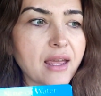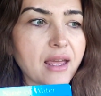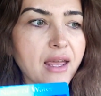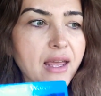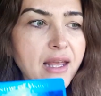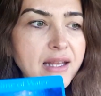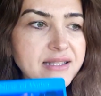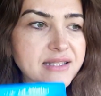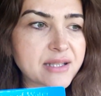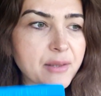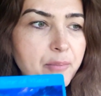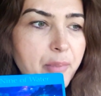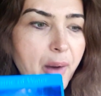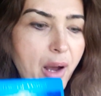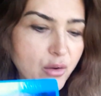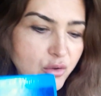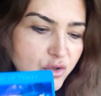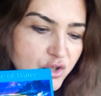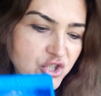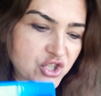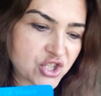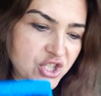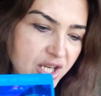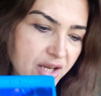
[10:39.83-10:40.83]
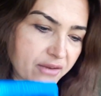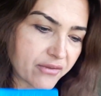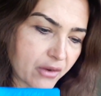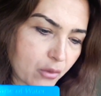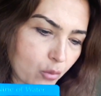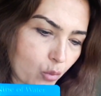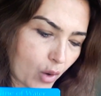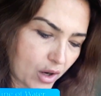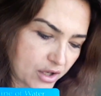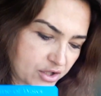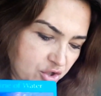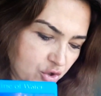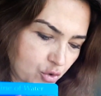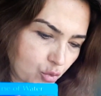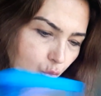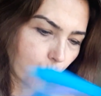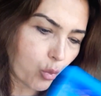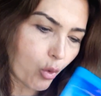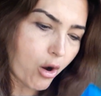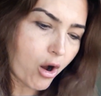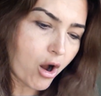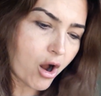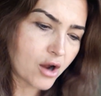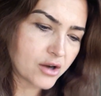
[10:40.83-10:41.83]
It's about achieving what you
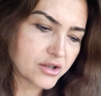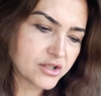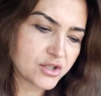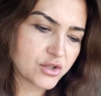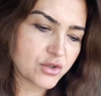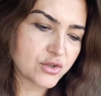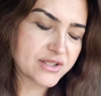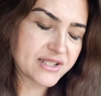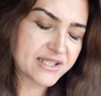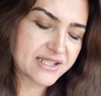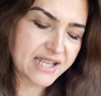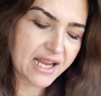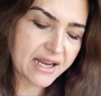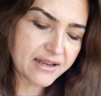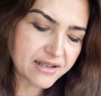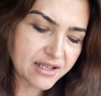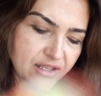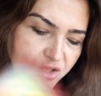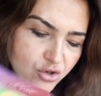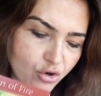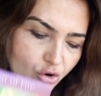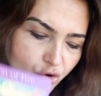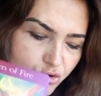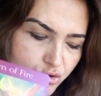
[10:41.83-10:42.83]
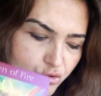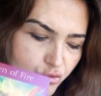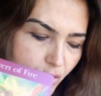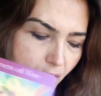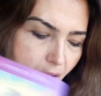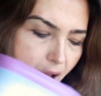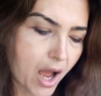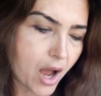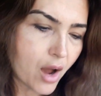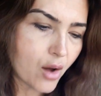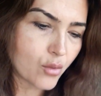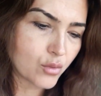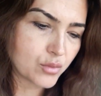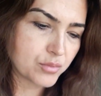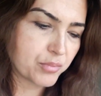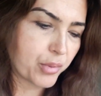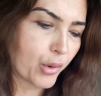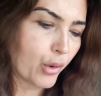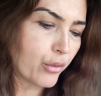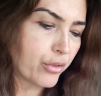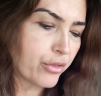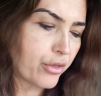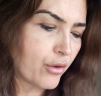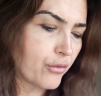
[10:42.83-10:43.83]
want. You're standing your ground,
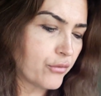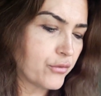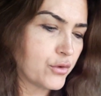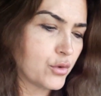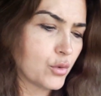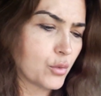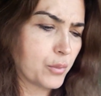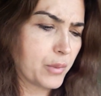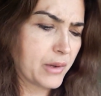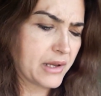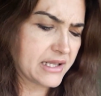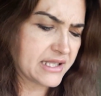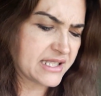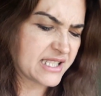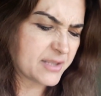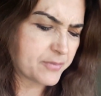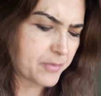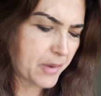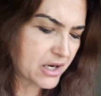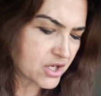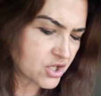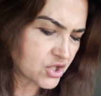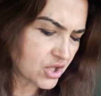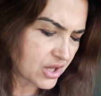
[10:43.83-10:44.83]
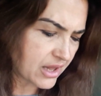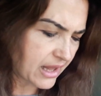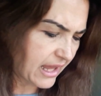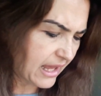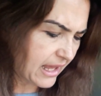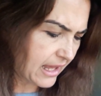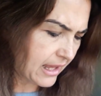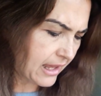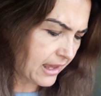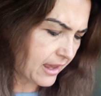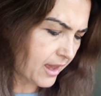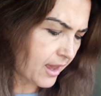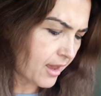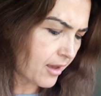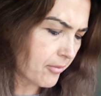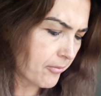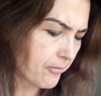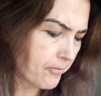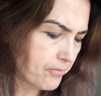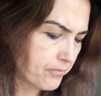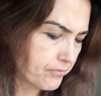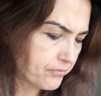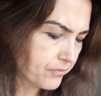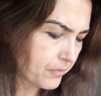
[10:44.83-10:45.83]
both of you, but especially
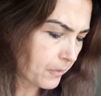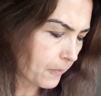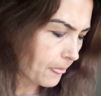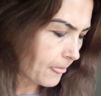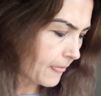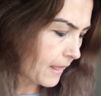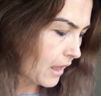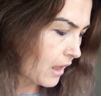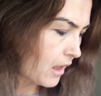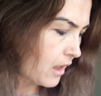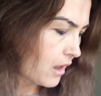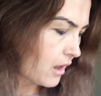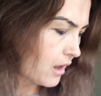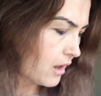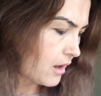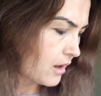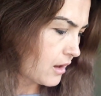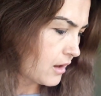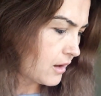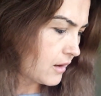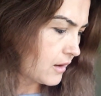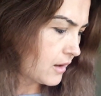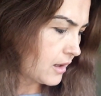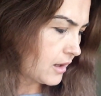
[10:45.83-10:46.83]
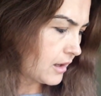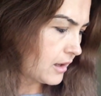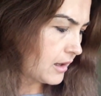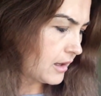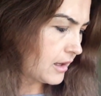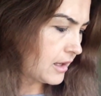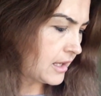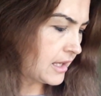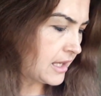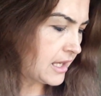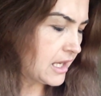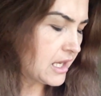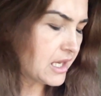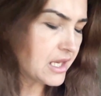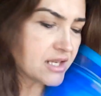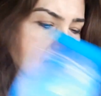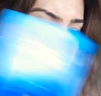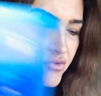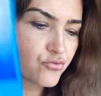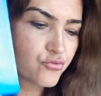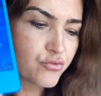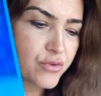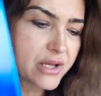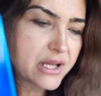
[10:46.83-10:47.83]
him. He
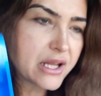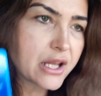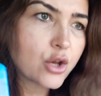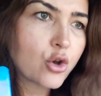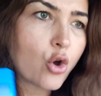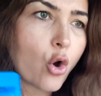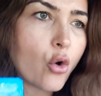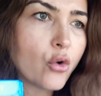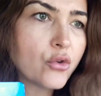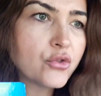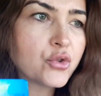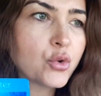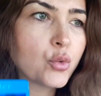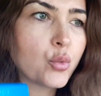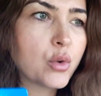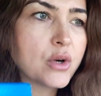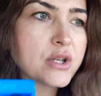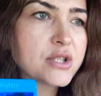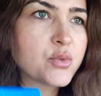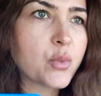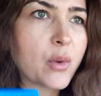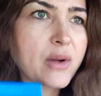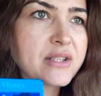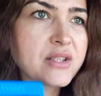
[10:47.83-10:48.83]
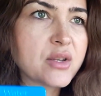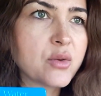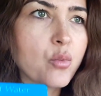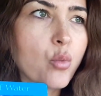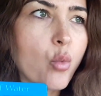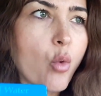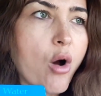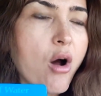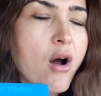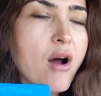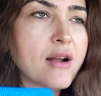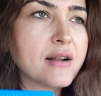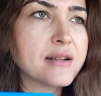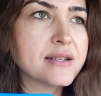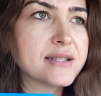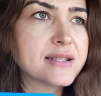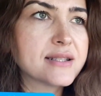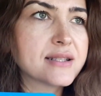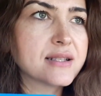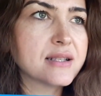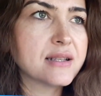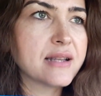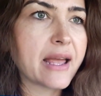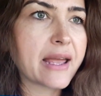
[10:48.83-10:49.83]
is really going towards what he
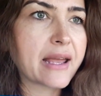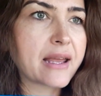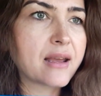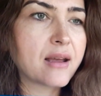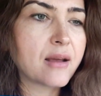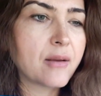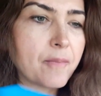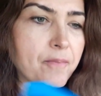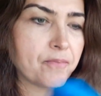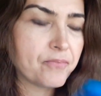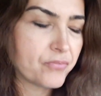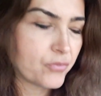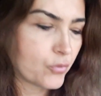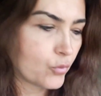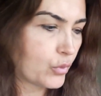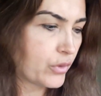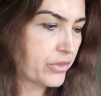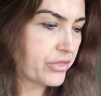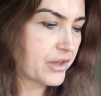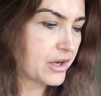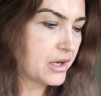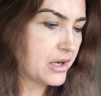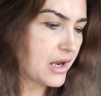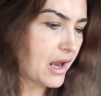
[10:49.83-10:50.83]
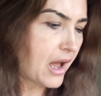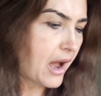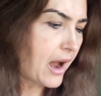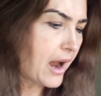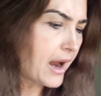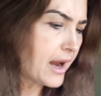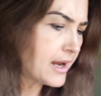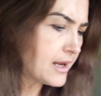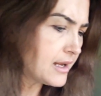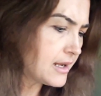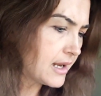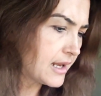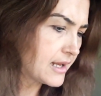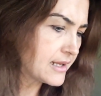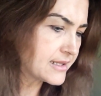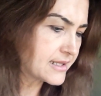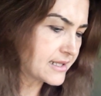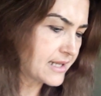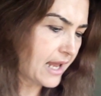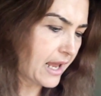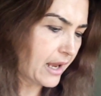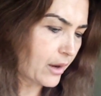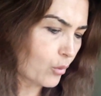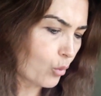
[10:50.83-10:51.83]
wants. Like with the 9, is
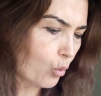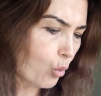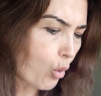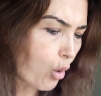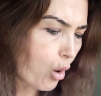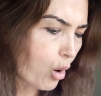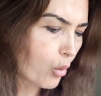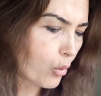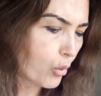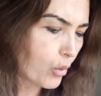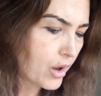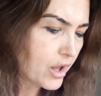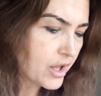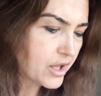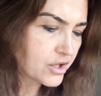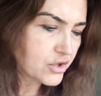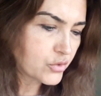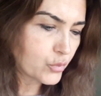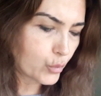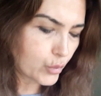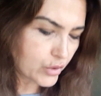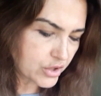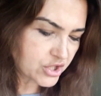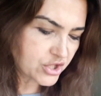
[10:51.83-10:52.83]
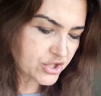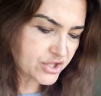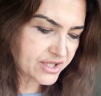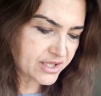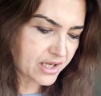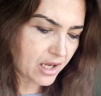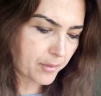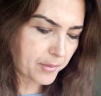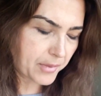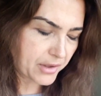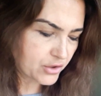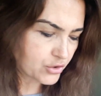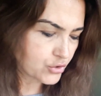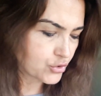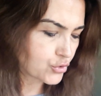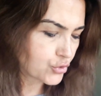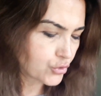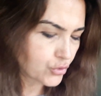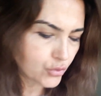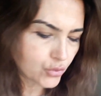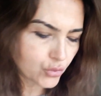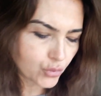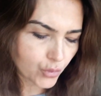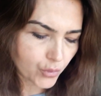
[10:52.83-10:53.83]
like, whoa, wishes coming
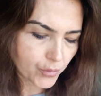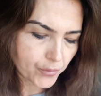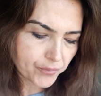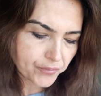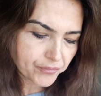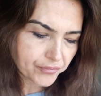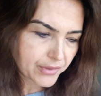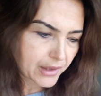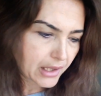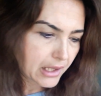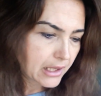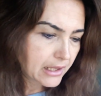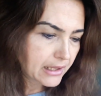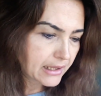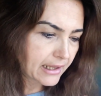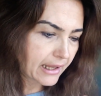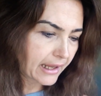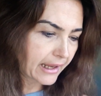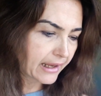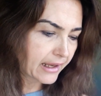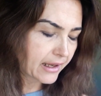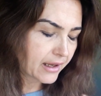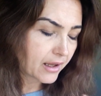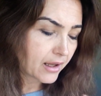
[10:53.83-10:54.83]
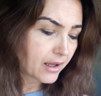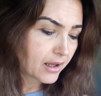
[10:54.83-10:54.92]
true. Like